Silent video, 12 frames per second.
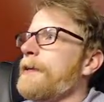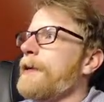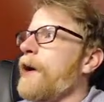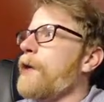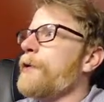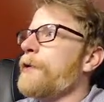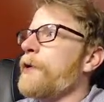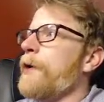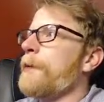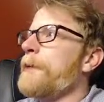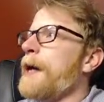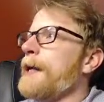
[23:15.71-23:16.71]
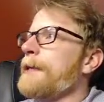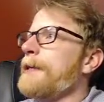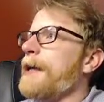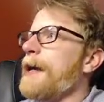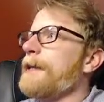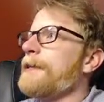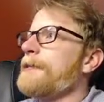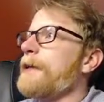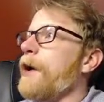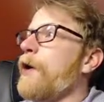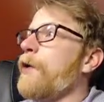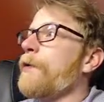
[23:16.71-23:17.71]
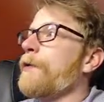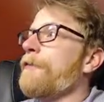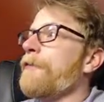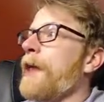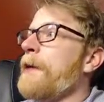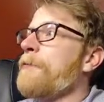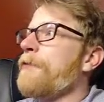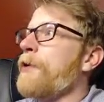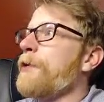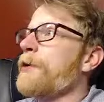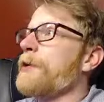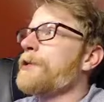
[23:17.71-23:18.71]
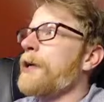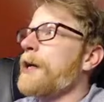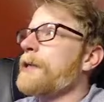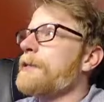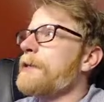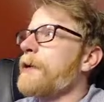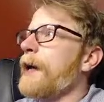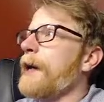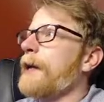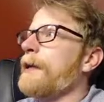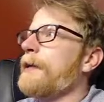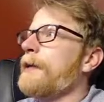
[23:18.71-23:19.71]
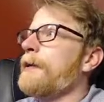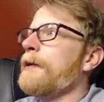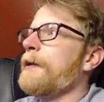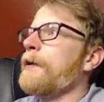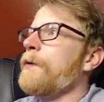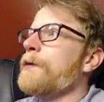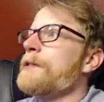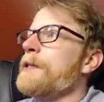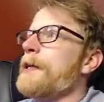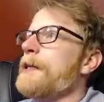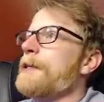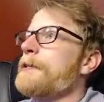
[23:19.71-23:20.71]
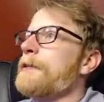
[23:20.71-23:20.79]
Oh, no, I'm not at the end. Oh, the flamethrower trucks. Okay. What's this?